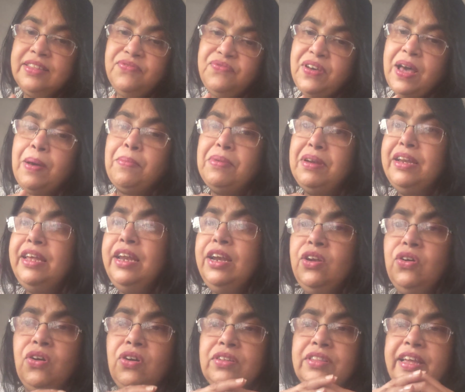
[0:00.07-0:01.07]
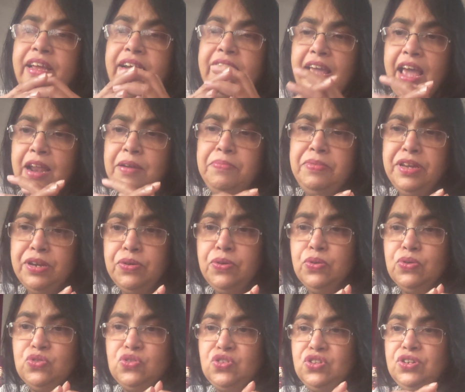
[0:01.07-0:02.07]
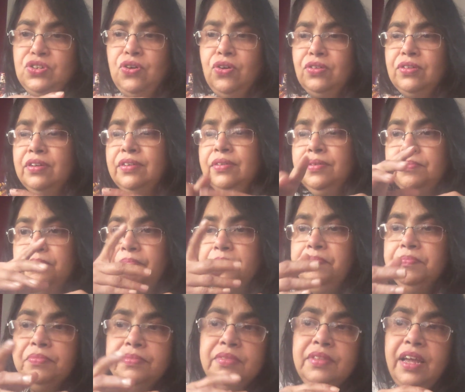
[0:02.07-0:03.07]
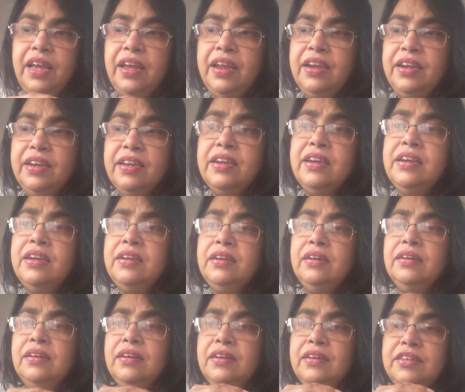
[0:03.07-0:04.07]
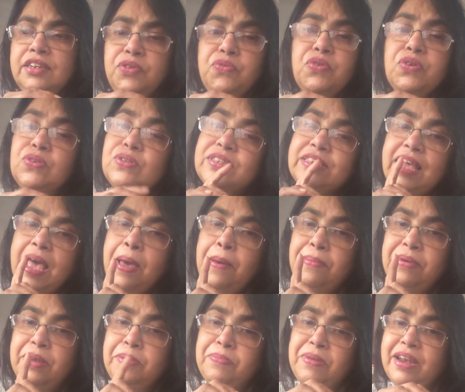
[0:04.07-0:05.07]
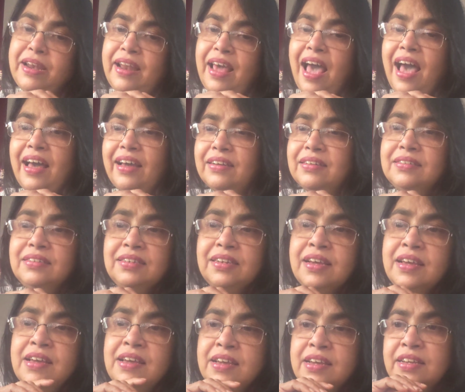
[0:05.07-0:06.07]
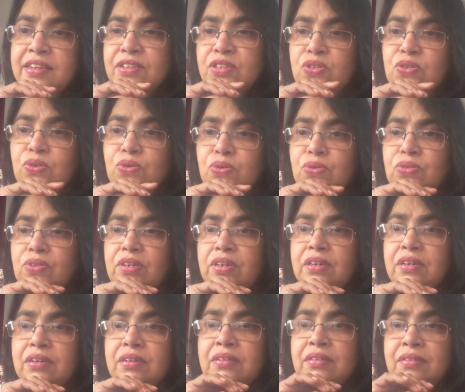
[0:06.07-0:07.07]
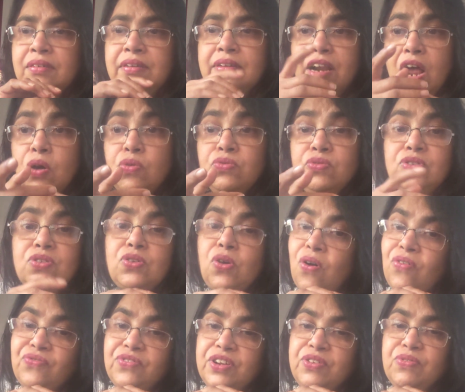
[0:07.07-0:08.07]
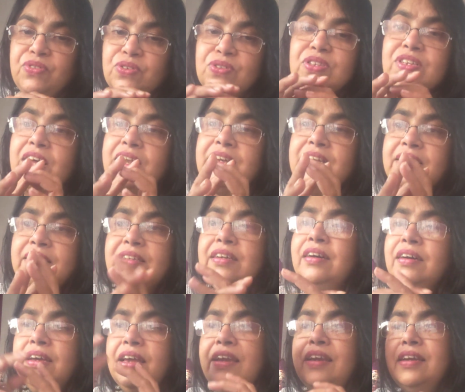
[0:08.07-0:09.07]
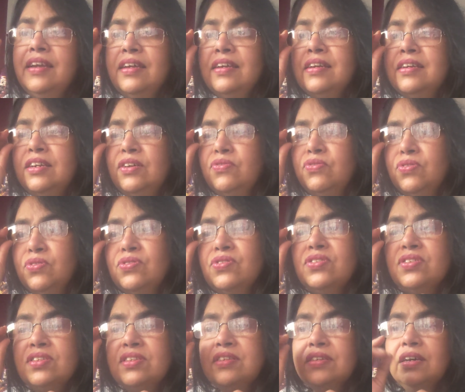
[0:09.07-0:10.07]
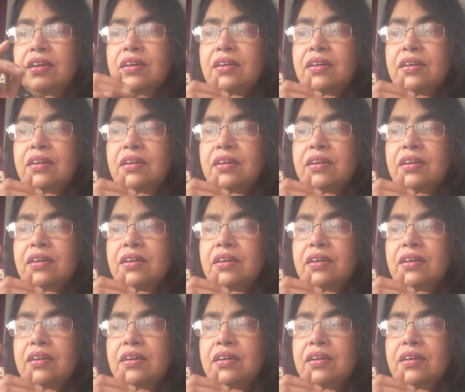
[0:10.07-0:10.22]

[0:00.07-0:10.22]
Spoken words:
the family law, there can be a question on the Indian Divorce Amendment Act. So, the grounds of divorce under the Indian Divorce